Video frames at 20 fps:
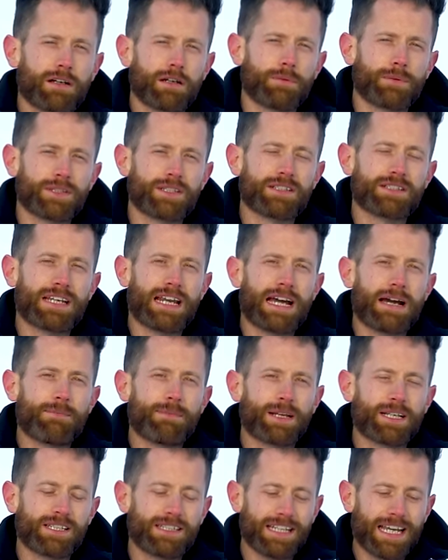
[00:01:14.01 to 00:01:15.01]

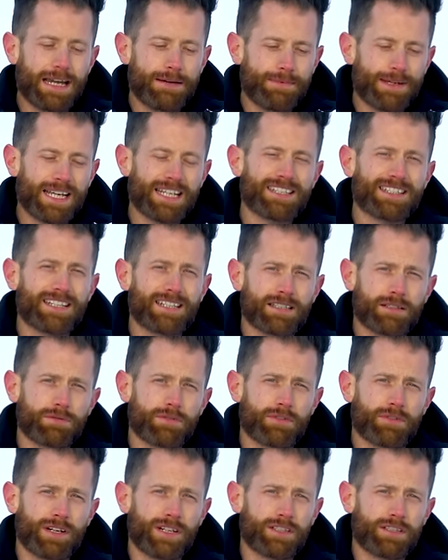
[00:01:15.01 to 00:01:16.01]
km/h because the ABS
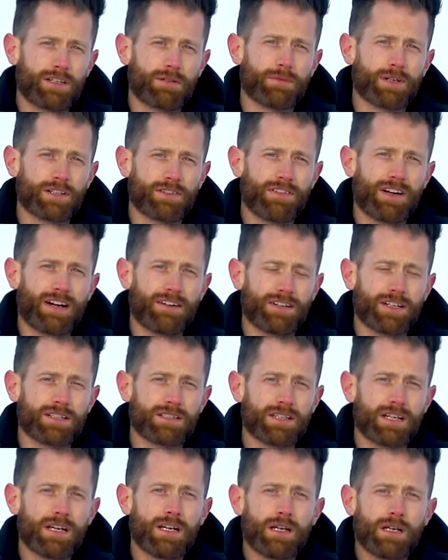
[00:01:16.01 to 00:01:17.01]
system's throwing too much
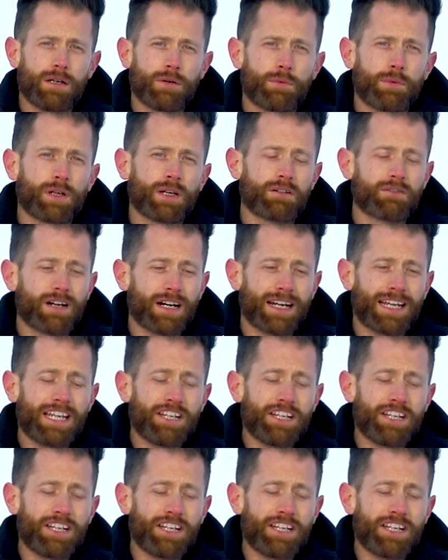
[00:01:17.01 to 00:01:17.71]
variance. We're going to run